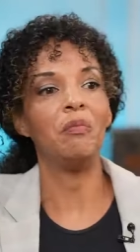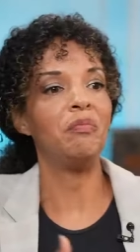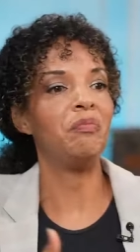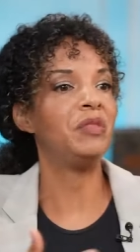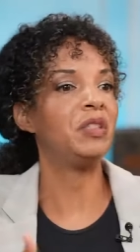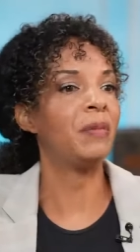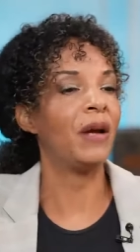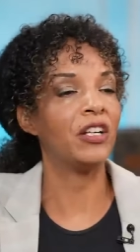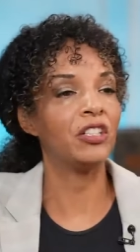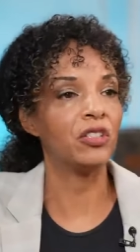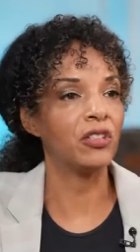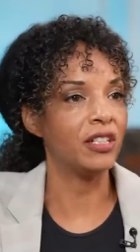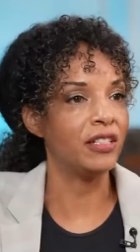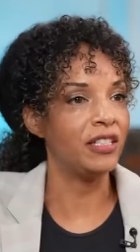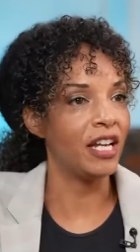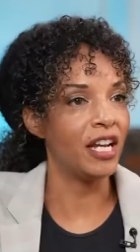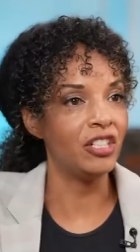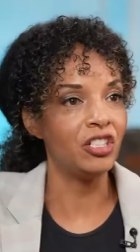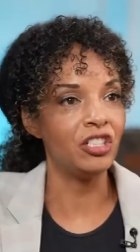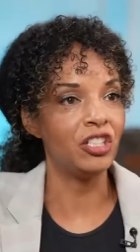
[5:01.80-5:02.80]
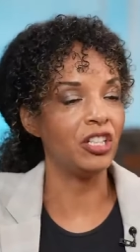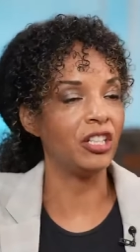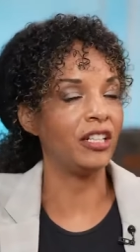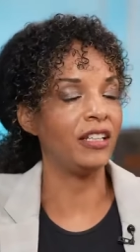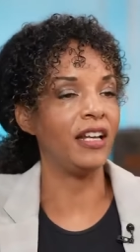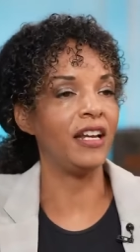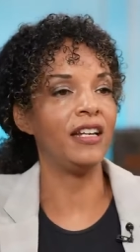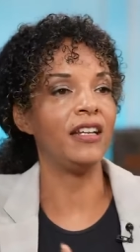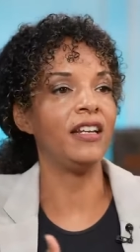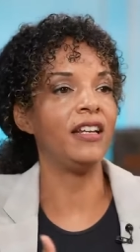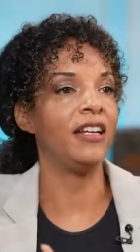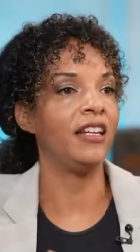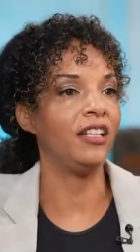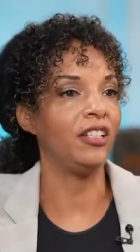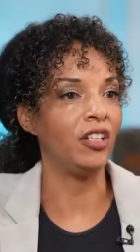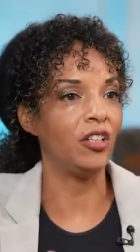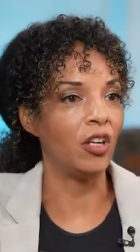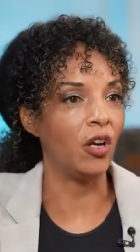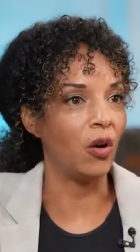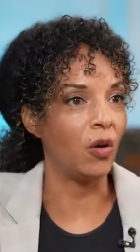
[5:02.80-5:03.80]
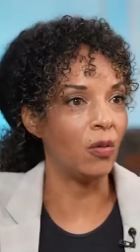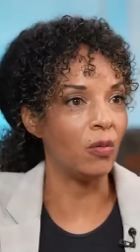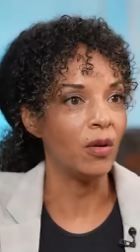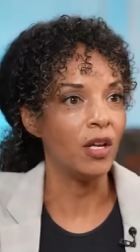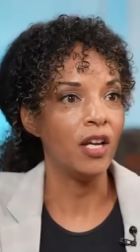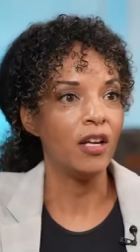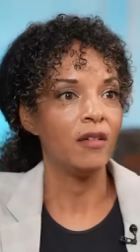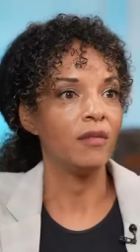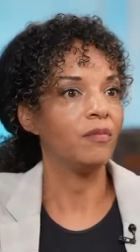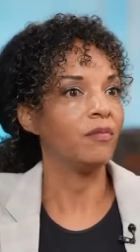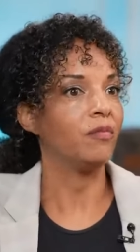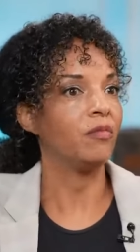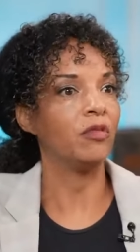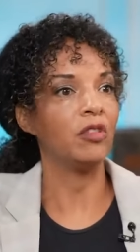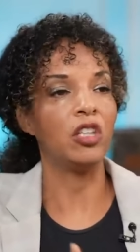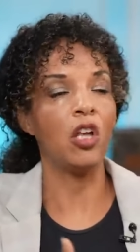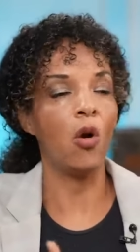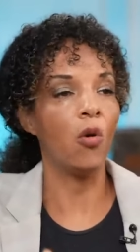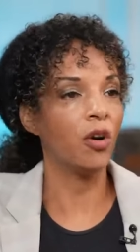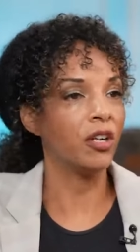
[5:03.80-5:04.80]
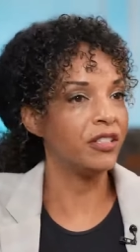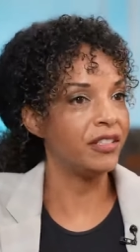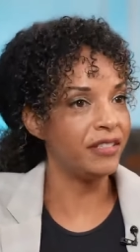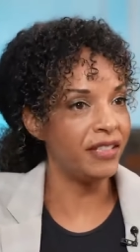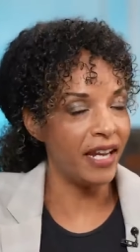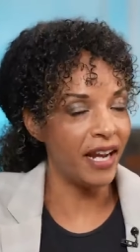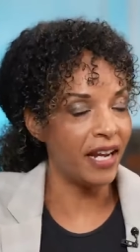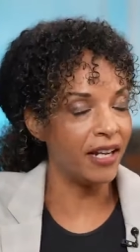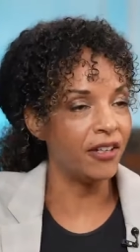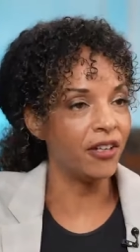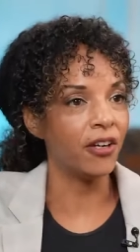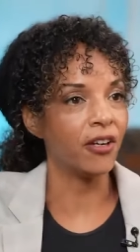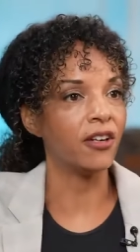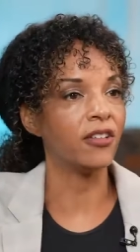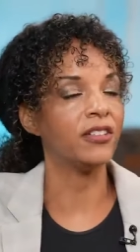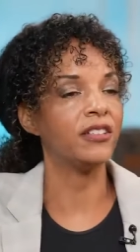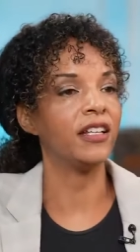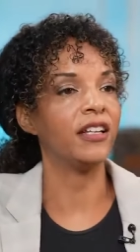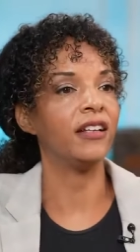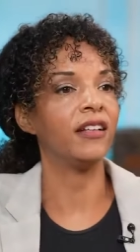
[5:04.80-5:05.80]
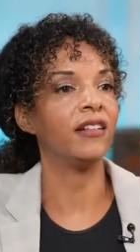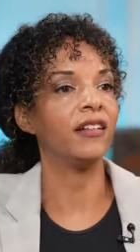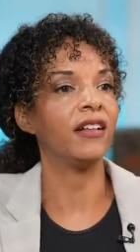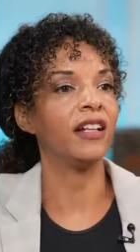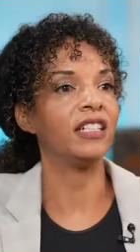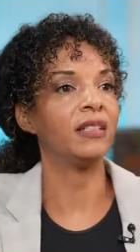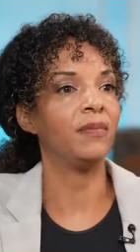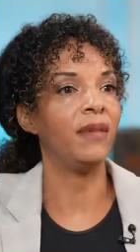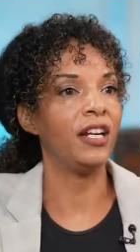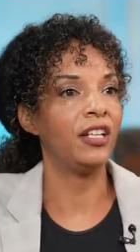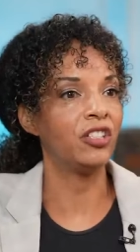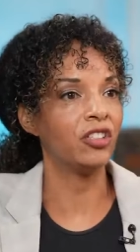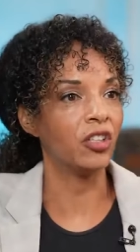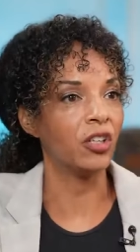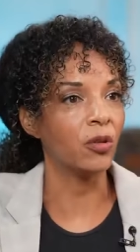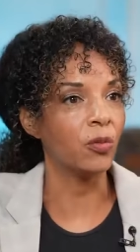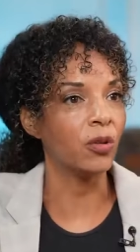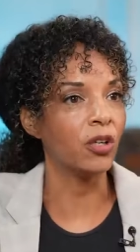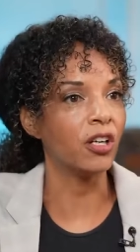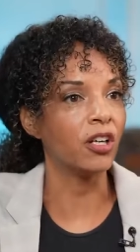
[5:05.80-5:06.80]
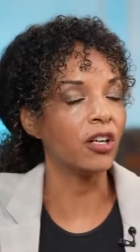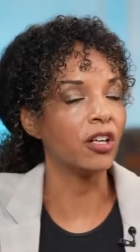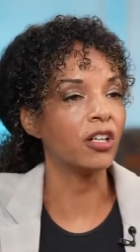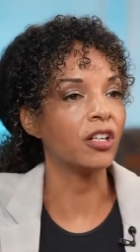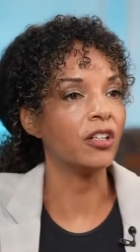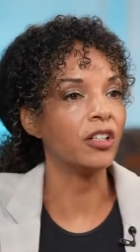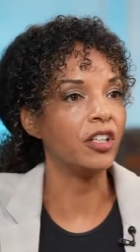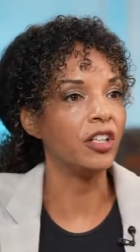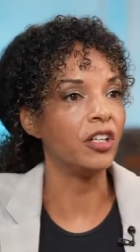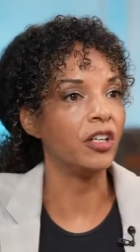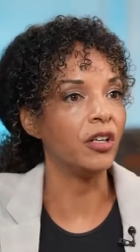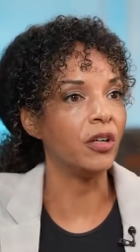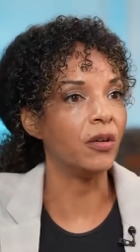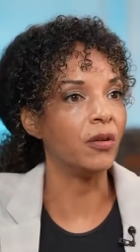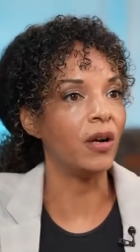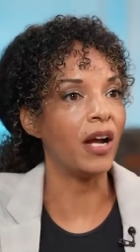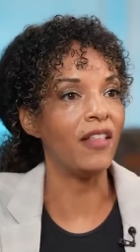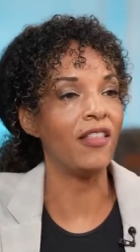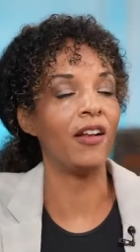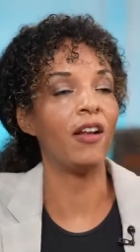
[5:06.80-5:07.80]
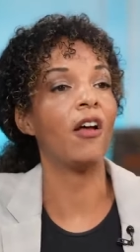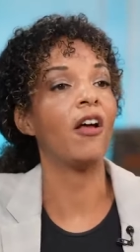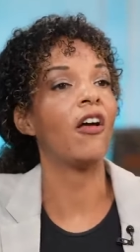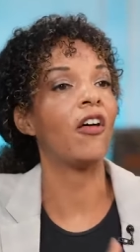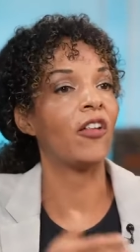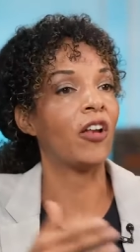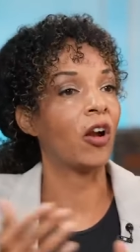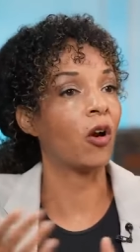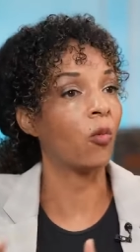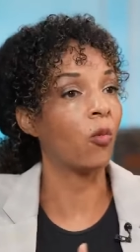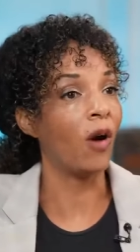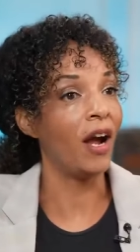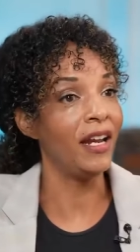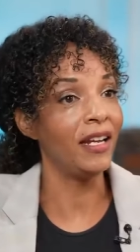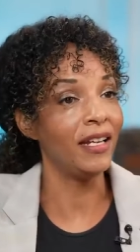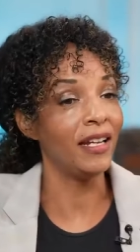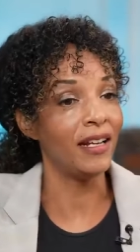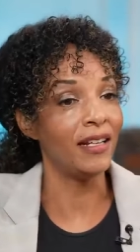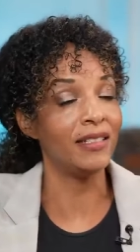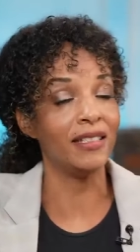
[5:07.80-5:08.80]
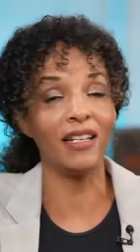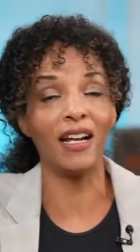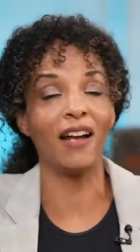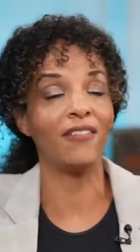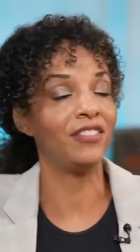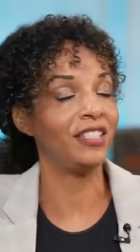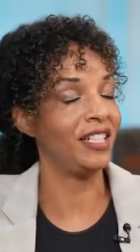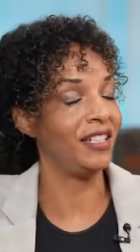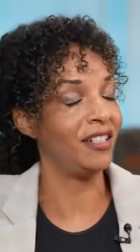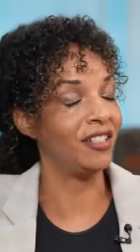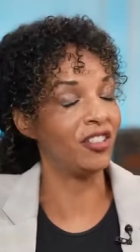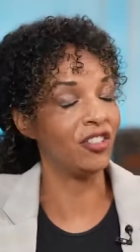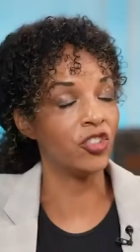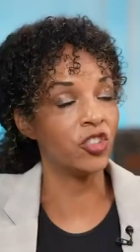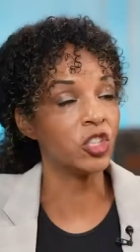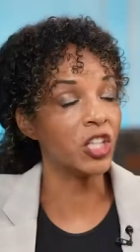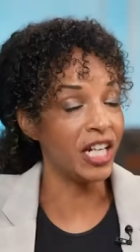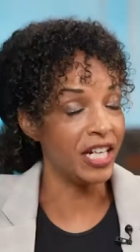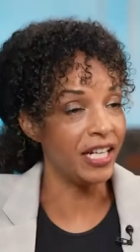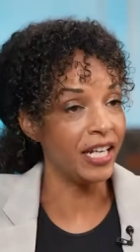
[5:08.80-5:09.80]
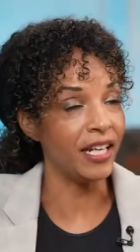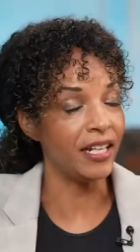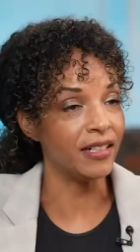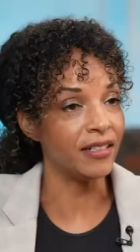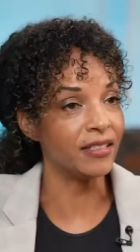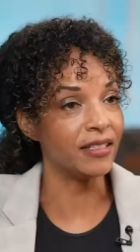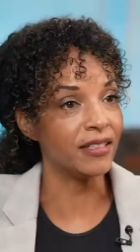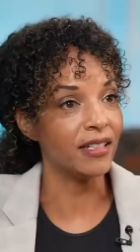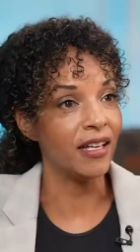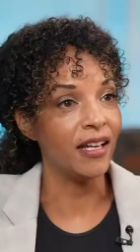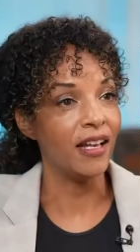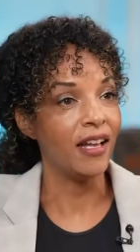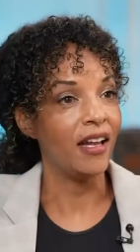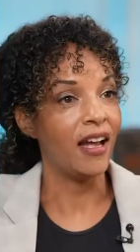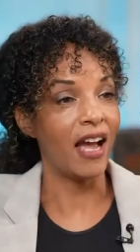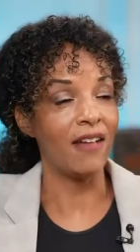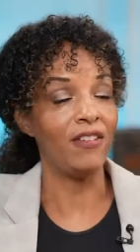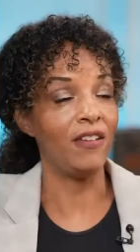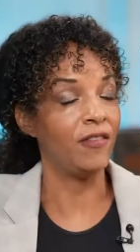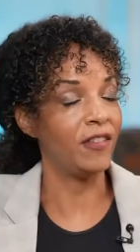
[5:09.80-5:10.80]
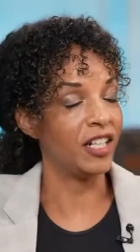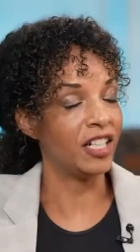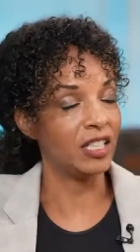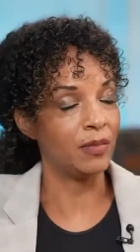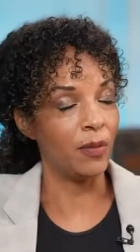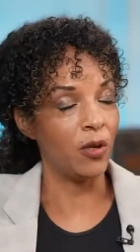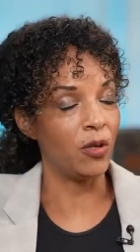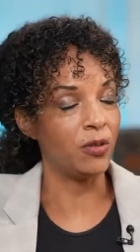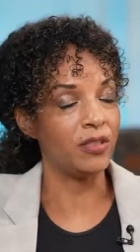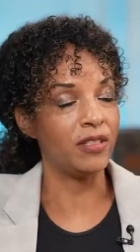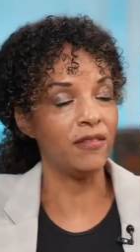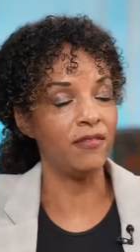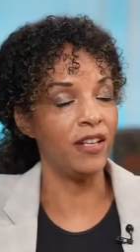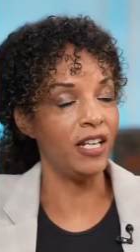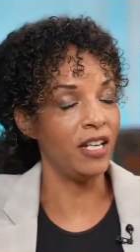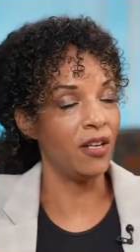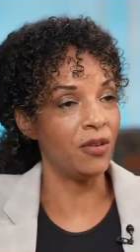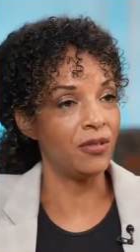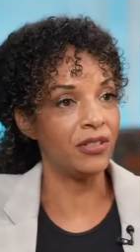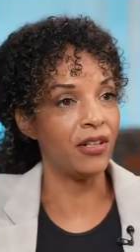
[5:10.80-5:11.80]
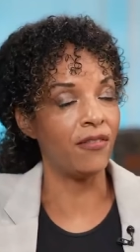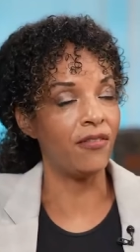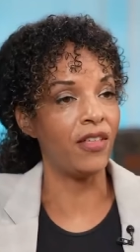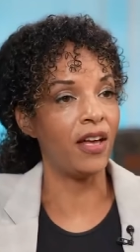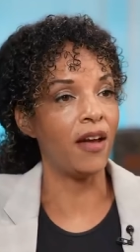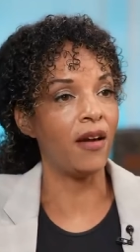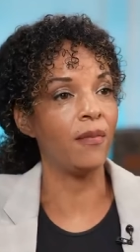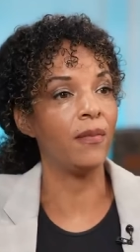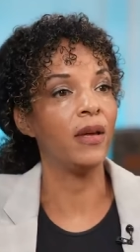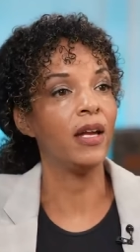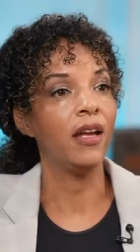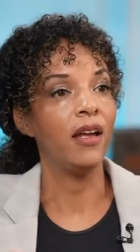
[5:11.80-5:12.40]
special attention and they need, you know, lowered standards and let's make sure we're, you know, and then and our white kids, and I've seen this in trainings, I've even exposed the videos of them,